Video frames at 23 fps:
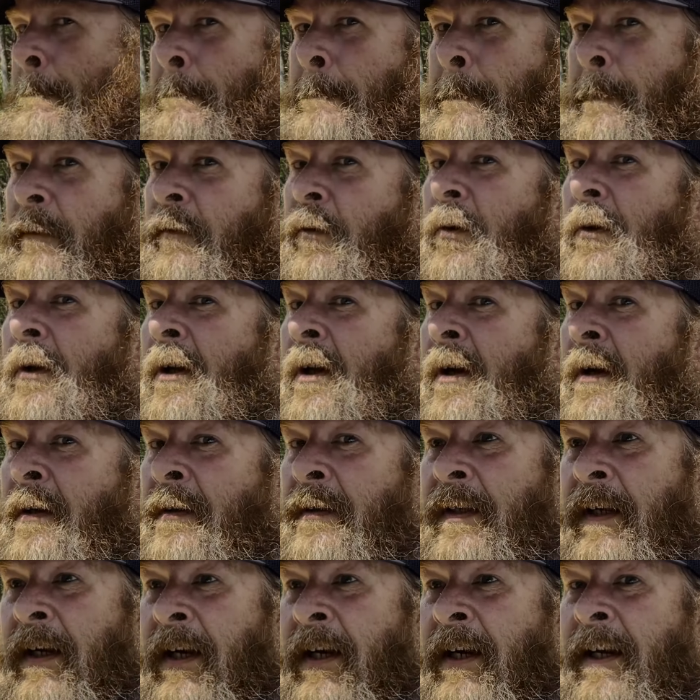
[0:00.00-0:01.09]
for a long
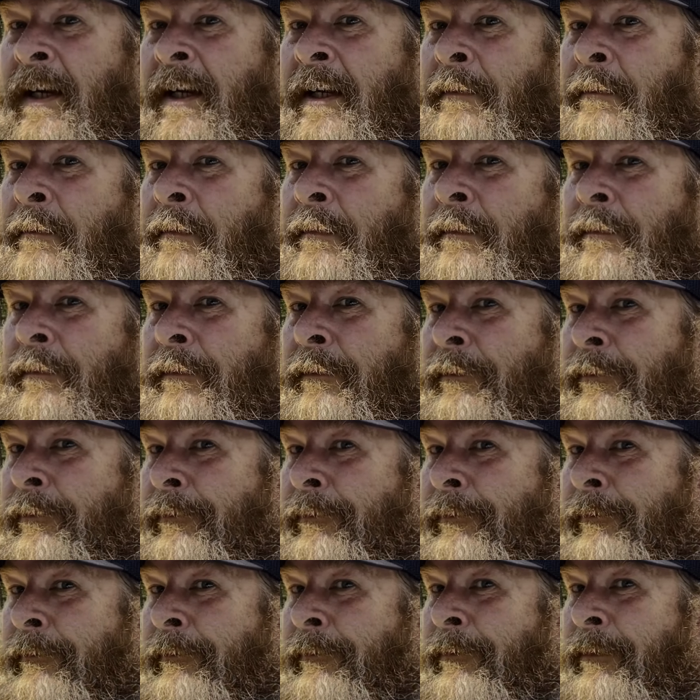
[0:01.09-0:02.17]
time
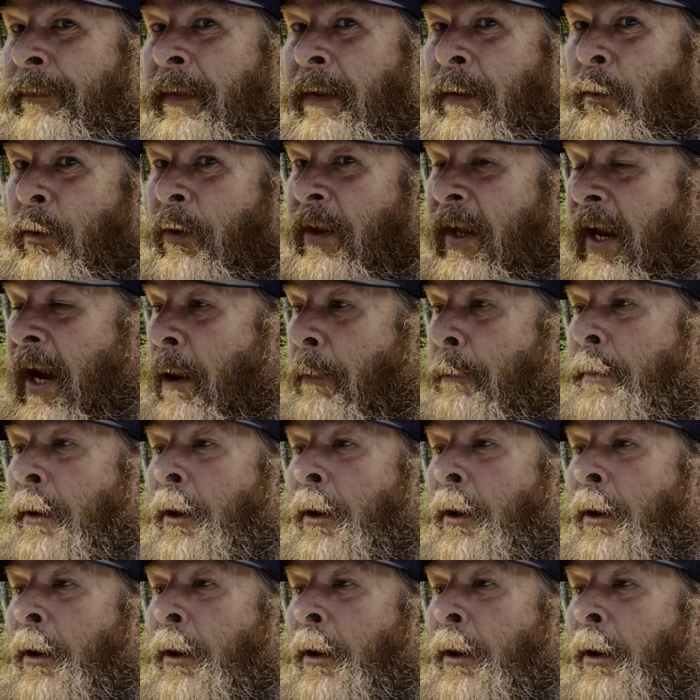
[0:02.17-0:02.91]
without